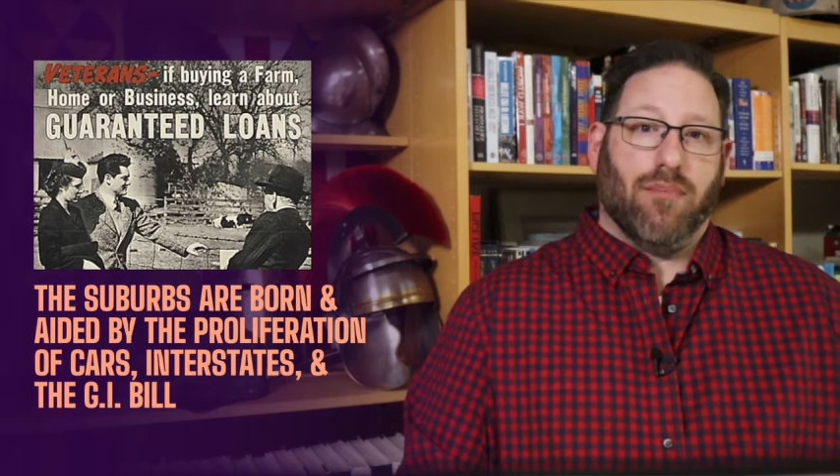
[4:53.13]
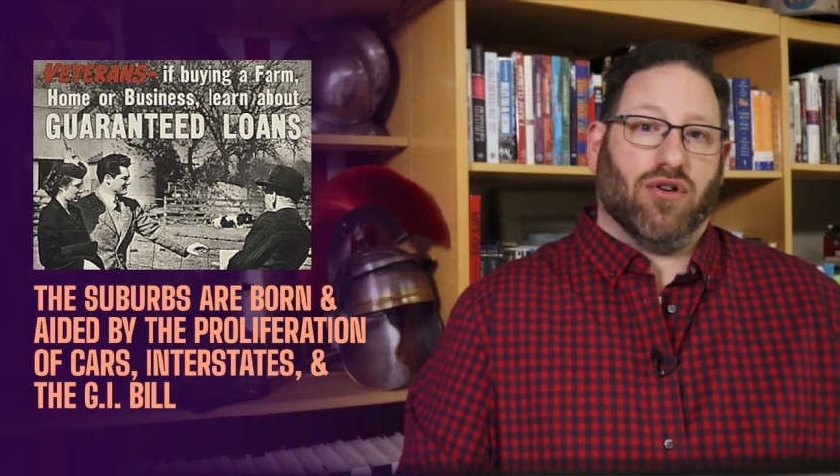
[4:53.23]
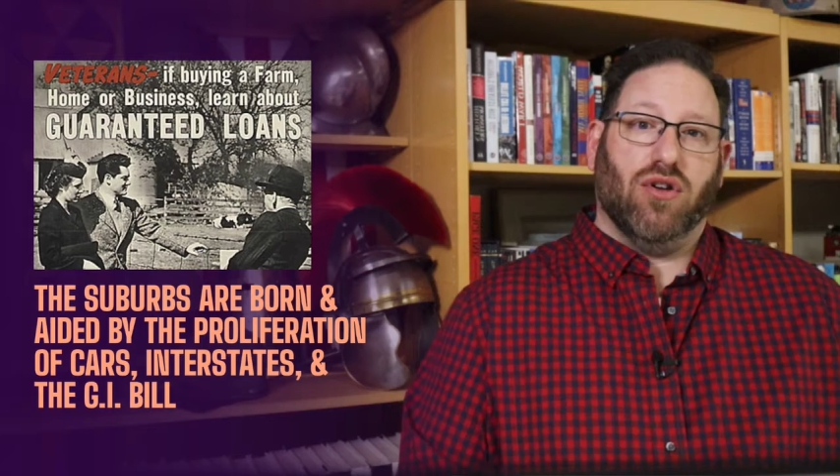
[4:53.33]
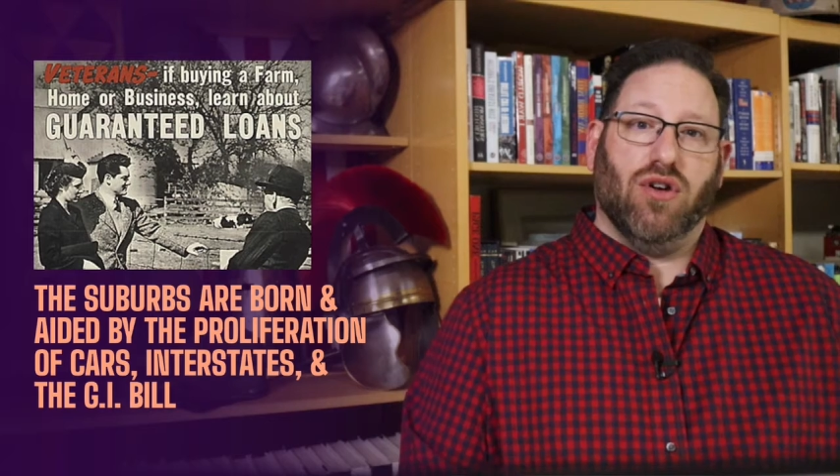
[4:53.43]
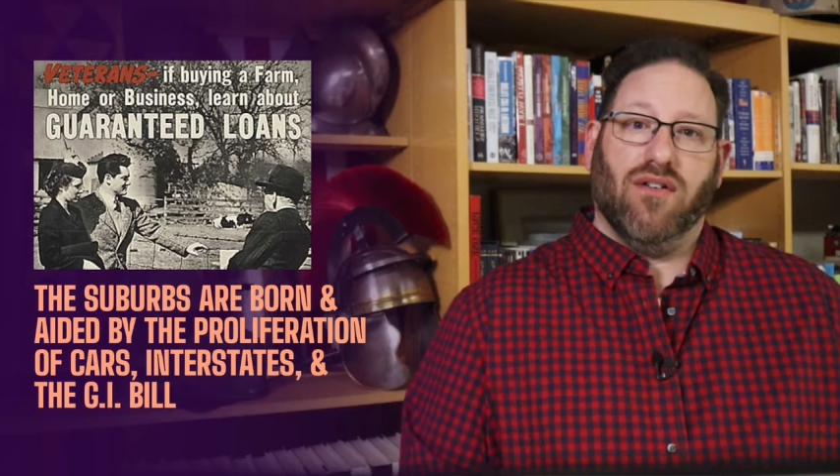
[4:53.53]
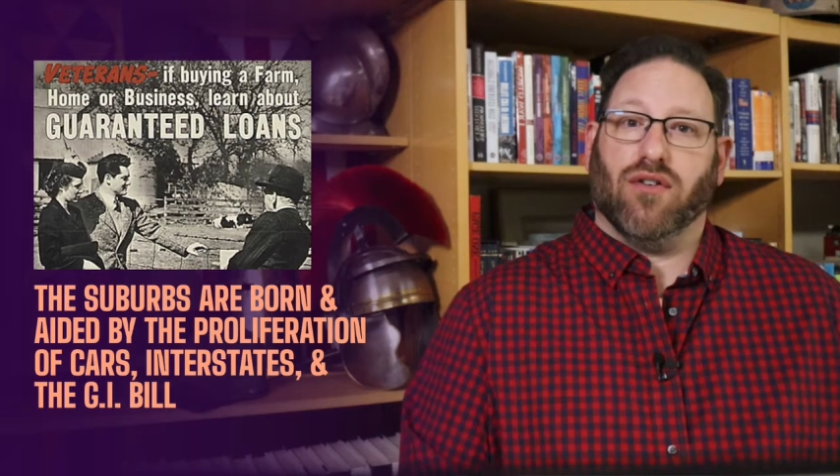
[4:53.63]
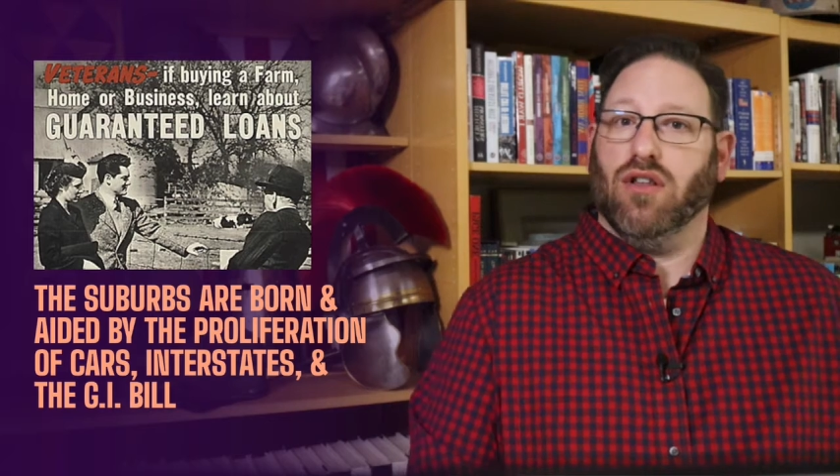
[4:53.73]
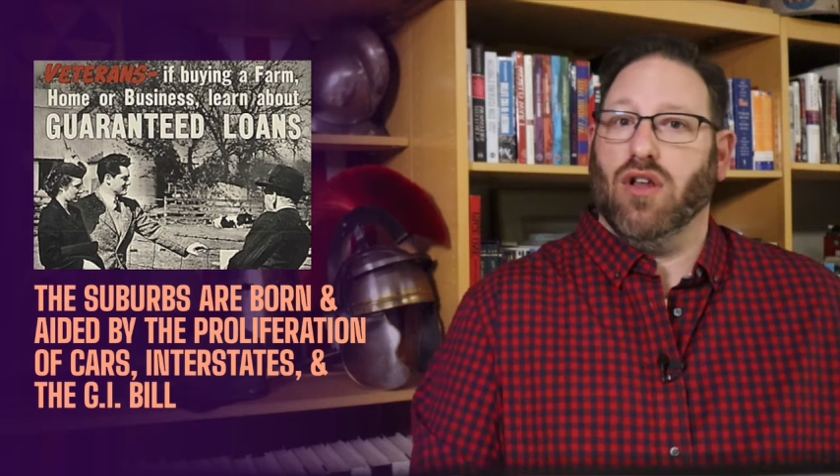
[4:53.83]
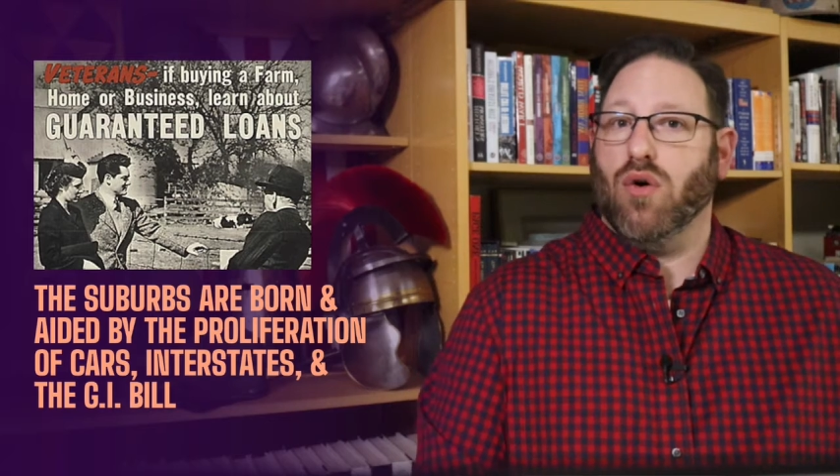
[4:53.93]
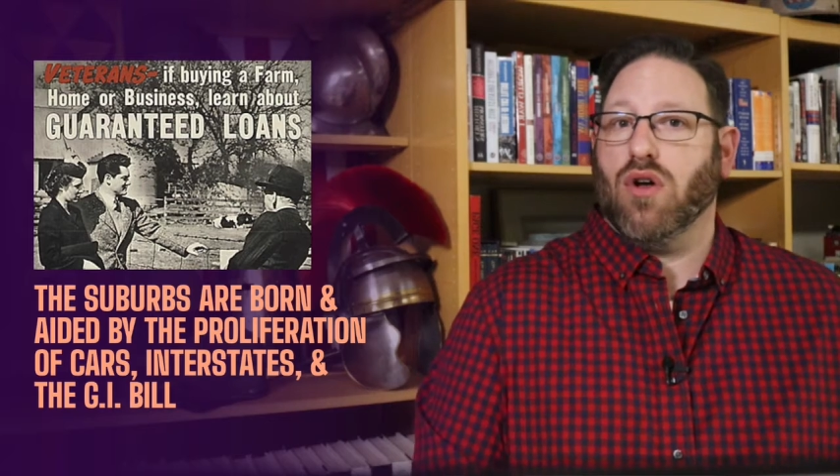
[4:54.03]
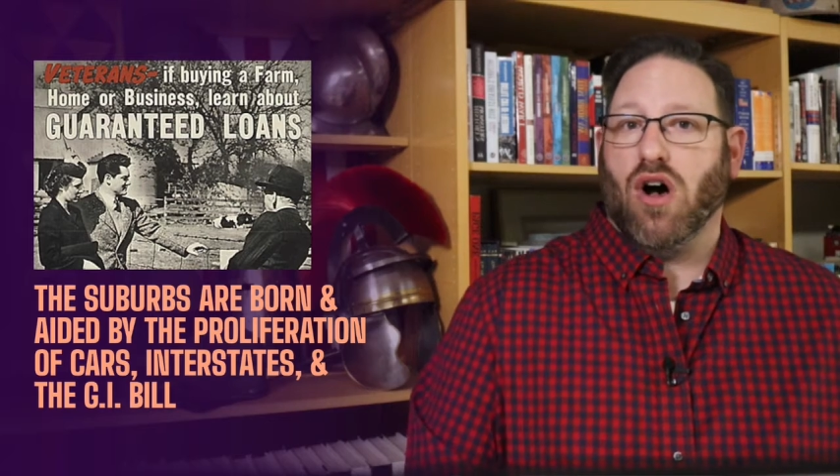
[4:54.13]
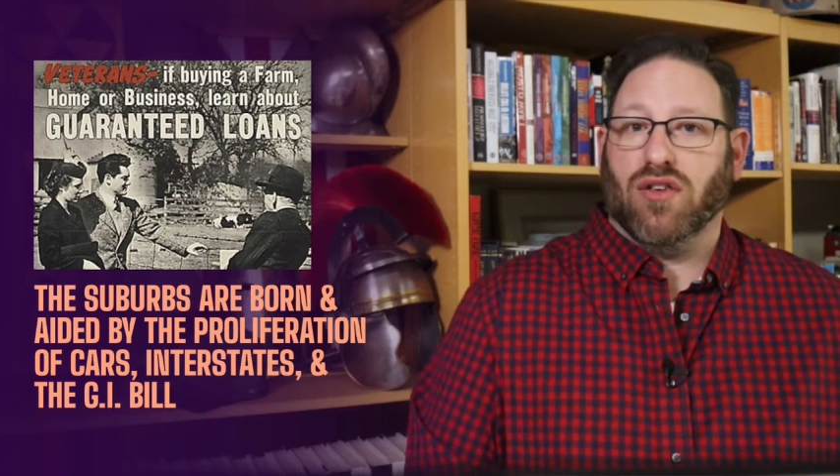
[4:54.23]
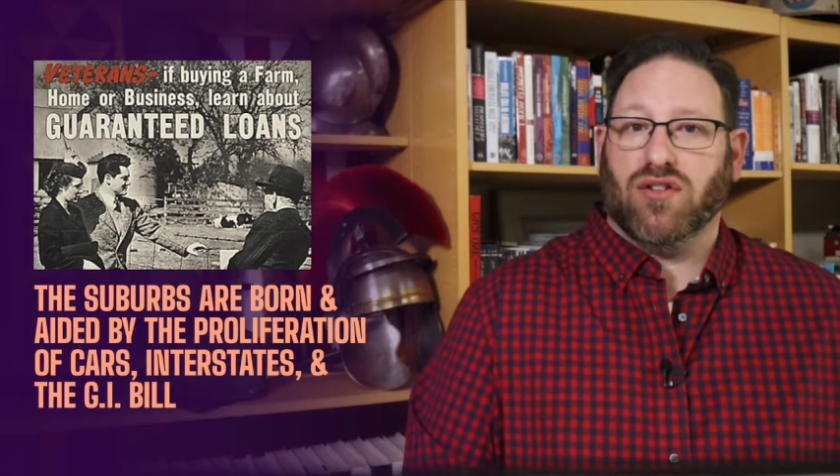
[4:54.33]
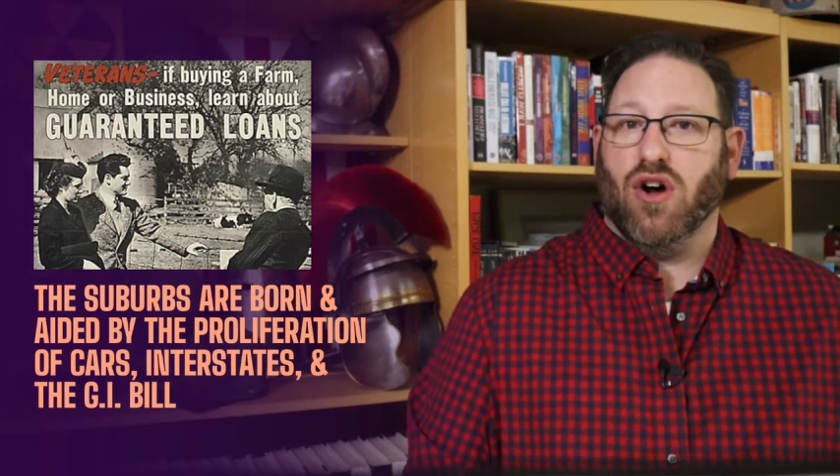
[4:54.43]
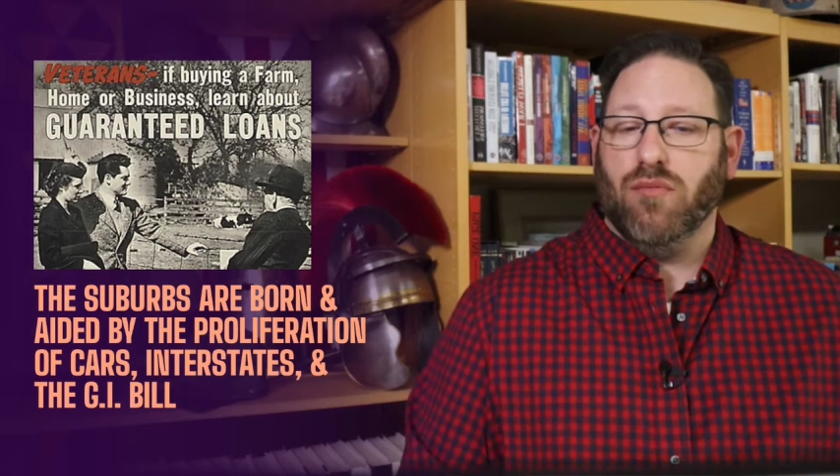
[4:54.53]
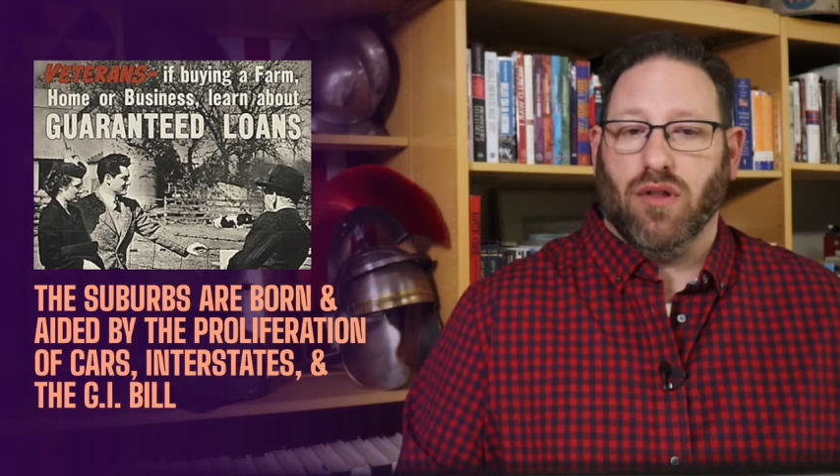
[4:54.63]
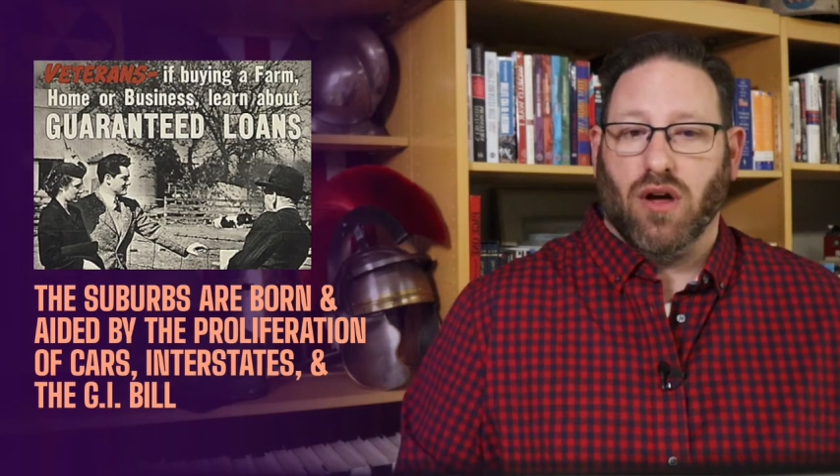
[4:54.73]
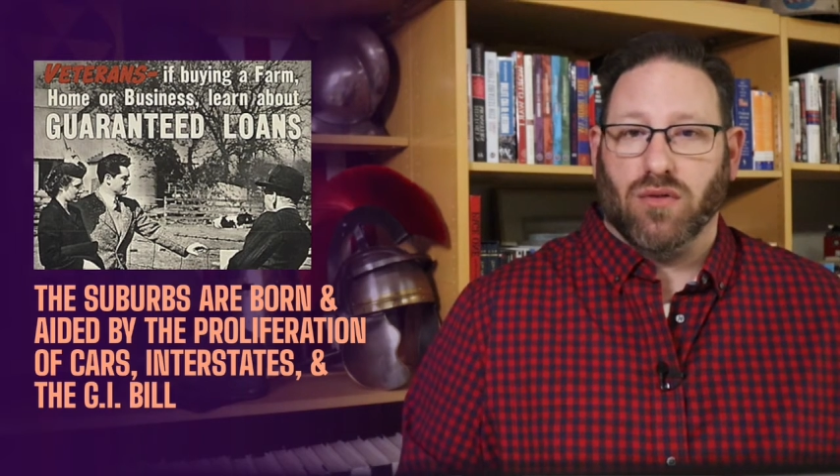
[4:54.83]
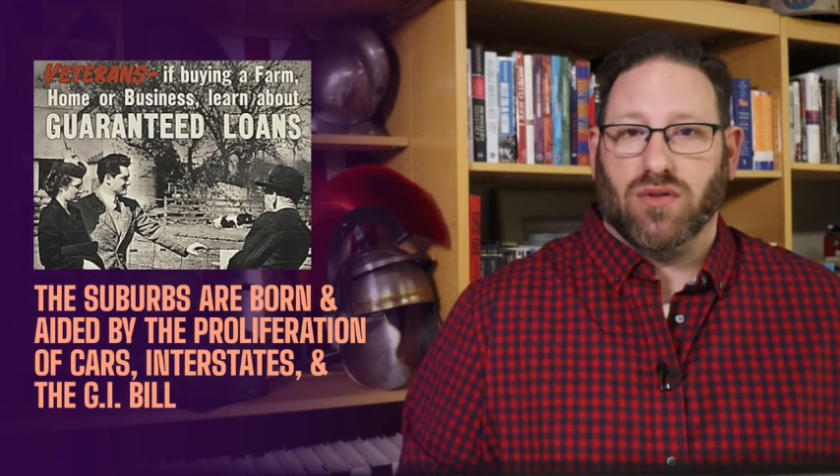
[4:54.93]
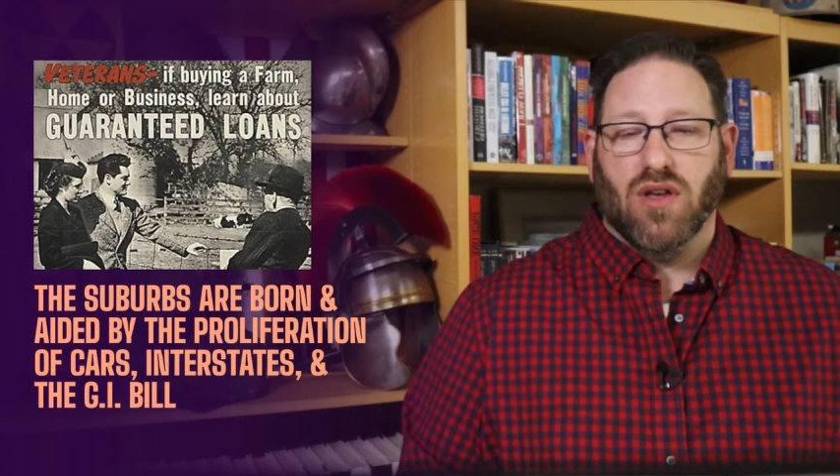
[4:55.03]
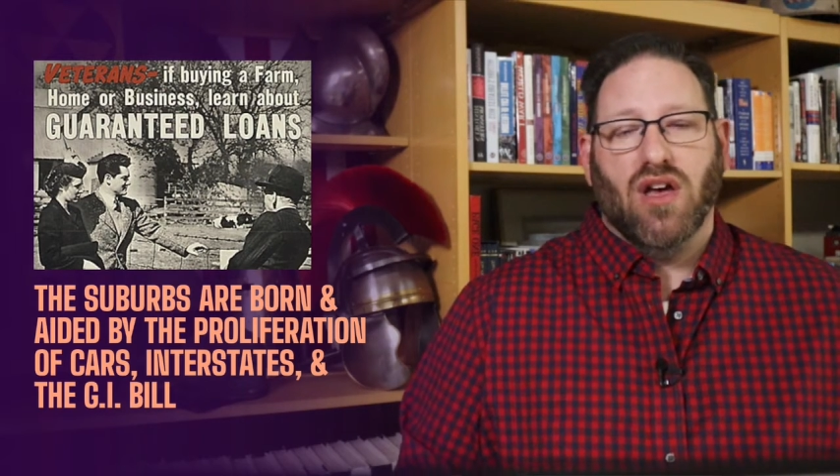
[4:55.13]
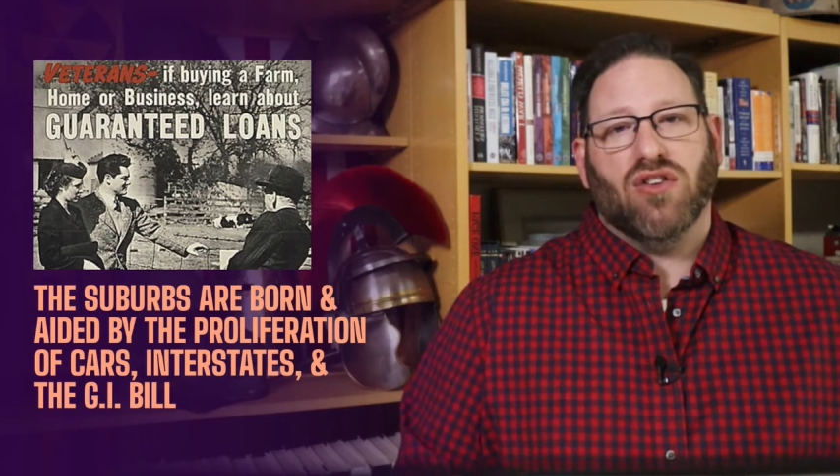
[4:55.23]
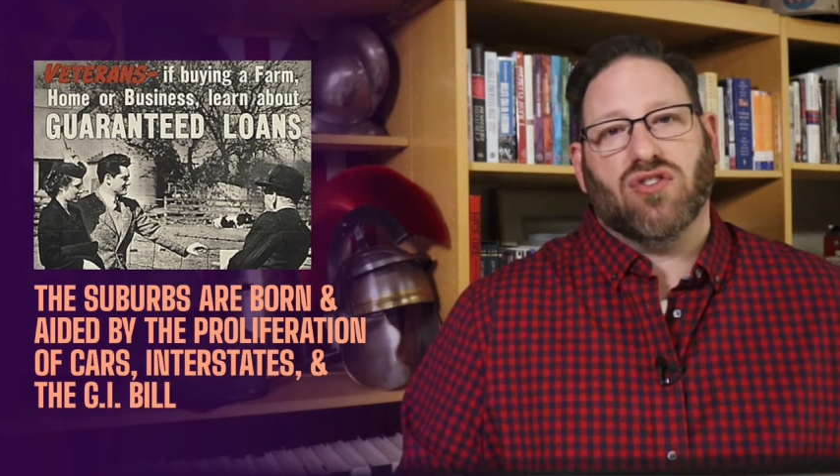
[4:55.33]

opportunity for low-cost home loans.